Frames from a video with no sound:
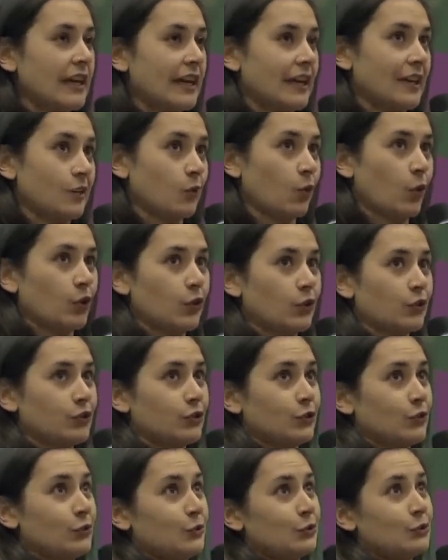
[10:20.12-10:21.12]
in order
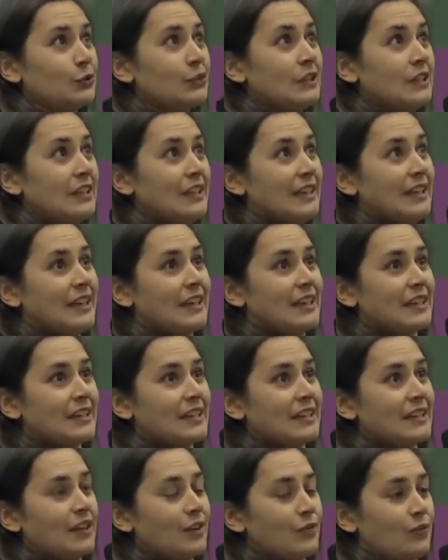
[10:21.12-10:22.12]
to
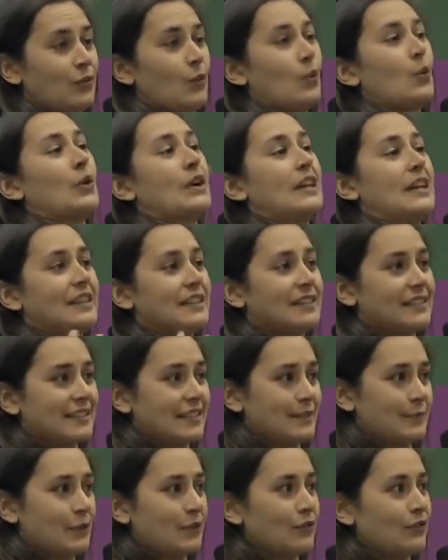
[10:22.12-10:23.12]
avoid
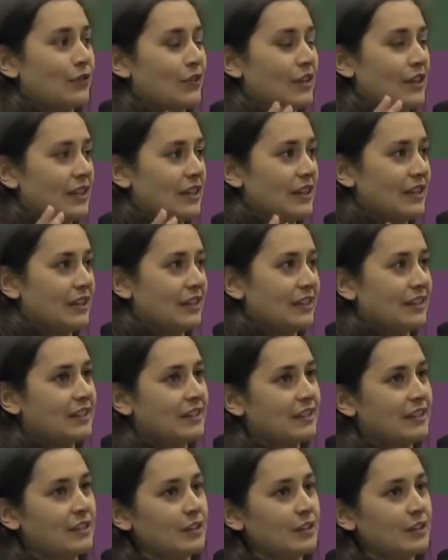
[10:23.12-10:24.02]
some of the